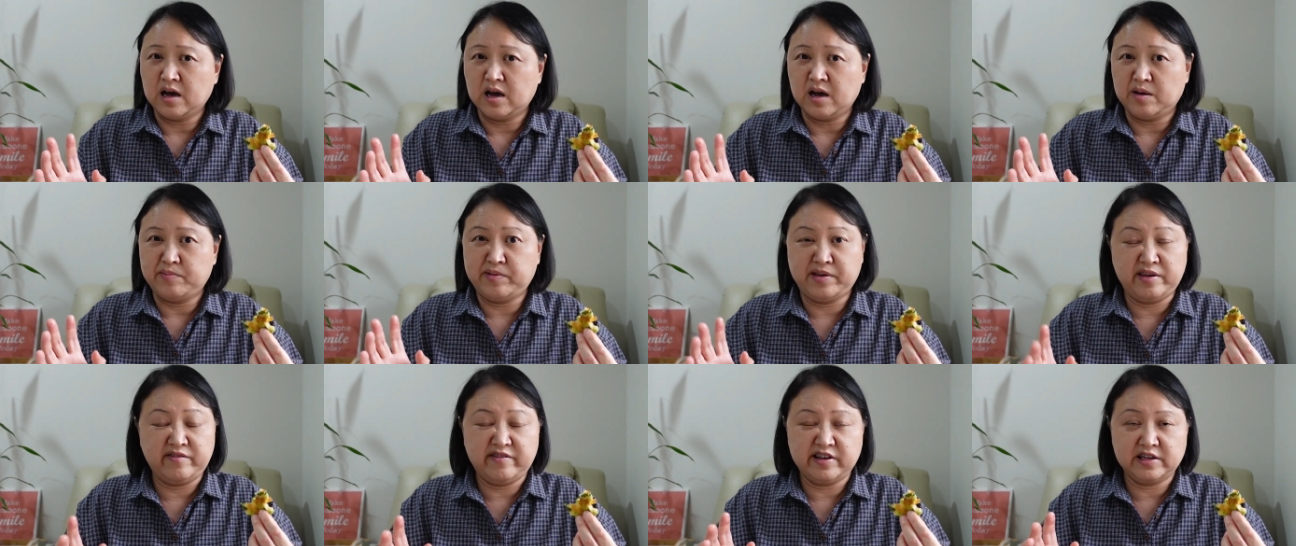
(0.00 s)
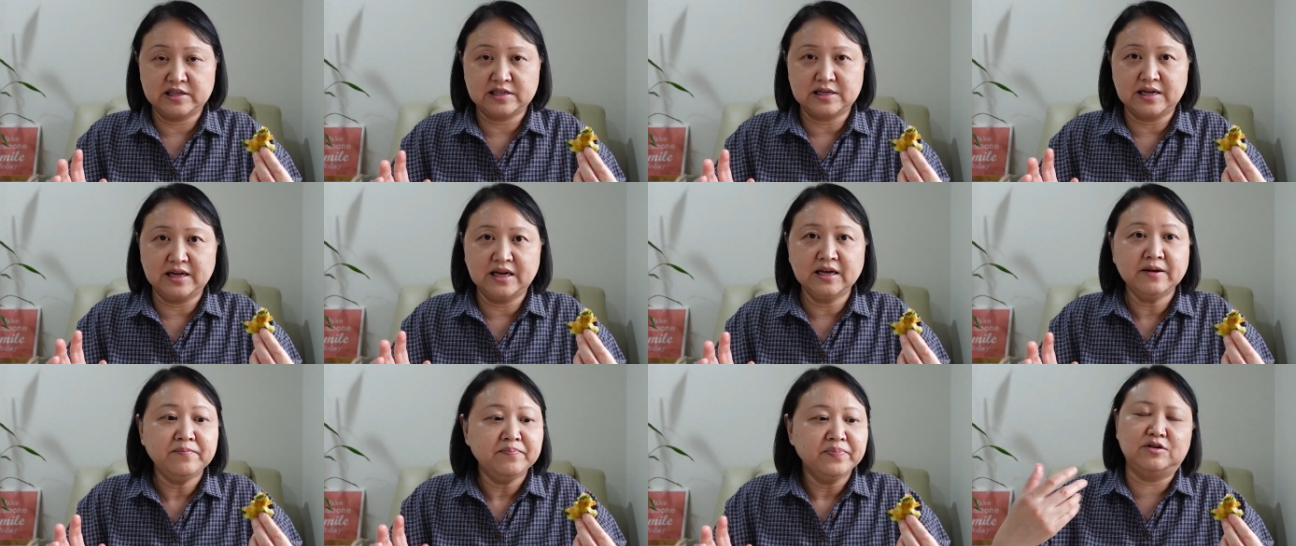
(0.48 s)

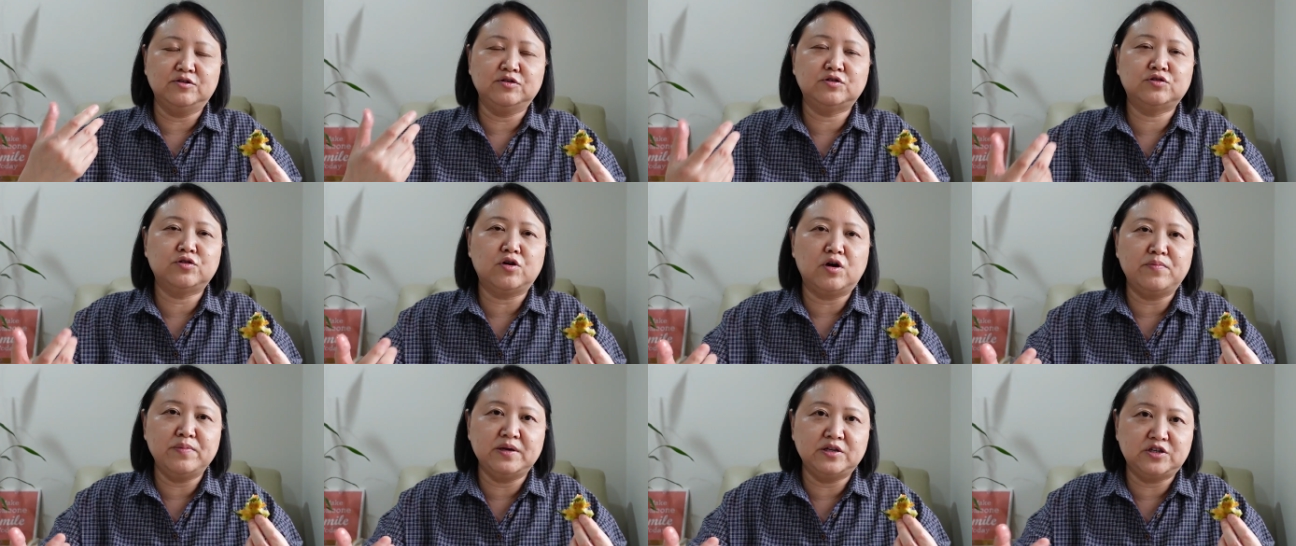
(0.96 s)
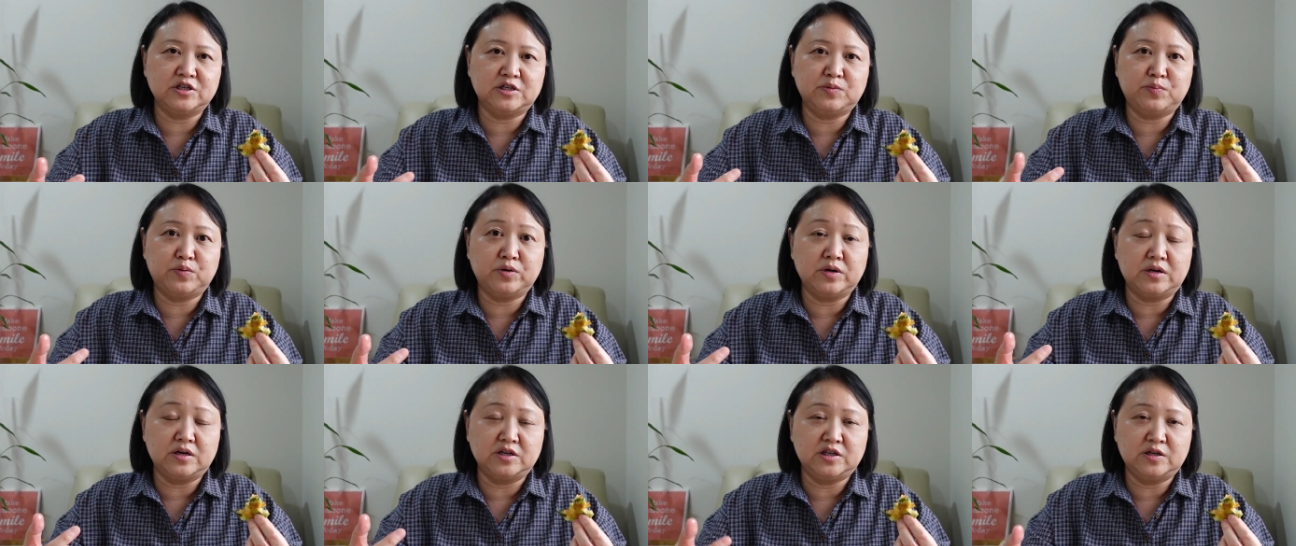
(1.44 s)
previously. You saw me just
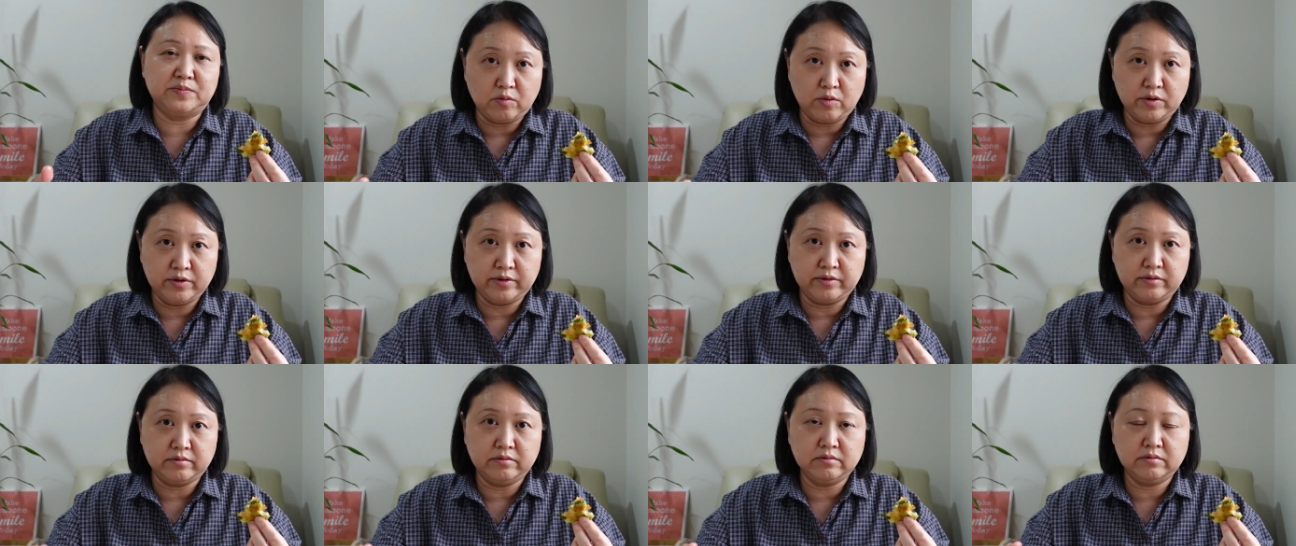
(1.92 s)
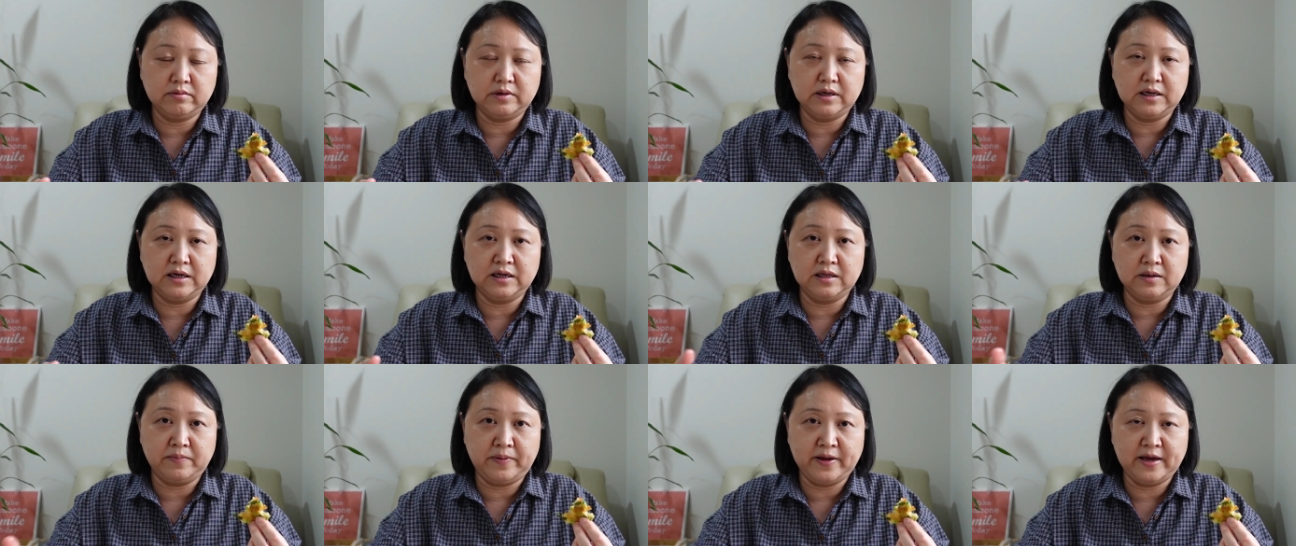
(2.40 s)
put a little oil
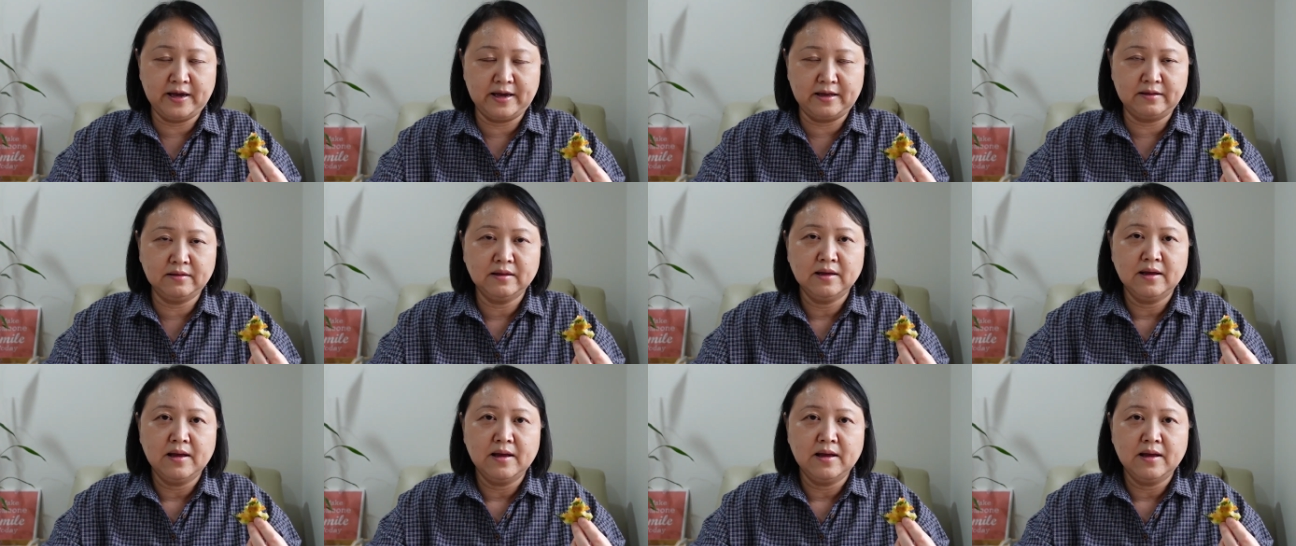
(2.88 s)
in the pan,